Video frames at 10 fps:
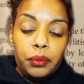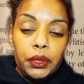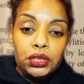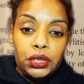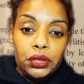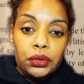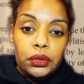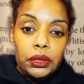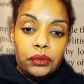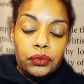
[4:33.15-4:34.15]
But
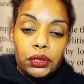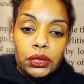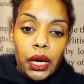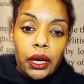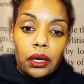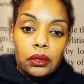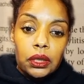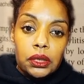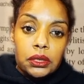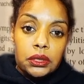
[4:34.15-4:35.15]
generally, if your child
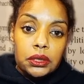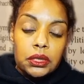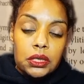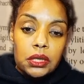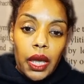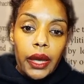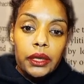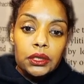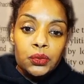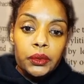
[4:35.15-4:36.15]

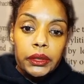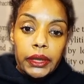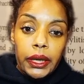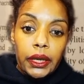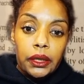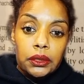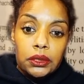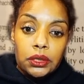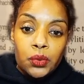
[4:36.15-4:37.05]
has swollen hands,